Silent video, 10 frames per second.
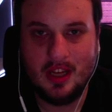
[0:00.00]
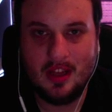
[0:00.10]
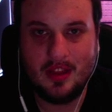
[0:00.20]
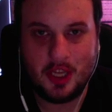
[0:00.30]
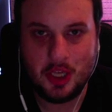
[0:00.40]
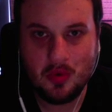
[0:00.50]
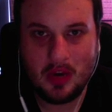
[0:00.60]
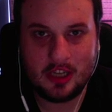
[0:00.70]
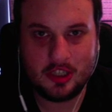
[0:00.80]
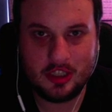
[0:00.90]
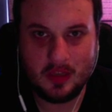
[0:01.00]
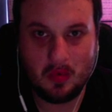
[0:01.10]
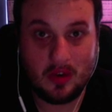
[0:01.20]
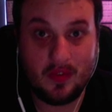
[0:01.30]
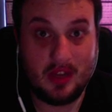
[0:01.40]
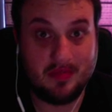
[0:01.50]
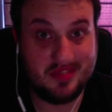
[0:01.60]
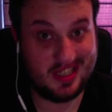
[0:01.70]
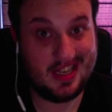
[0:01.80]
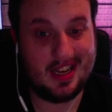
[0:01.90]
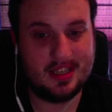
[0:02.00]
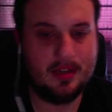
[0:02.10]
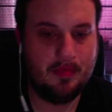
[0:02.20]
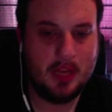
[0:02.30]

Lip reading: that you actually want them to get.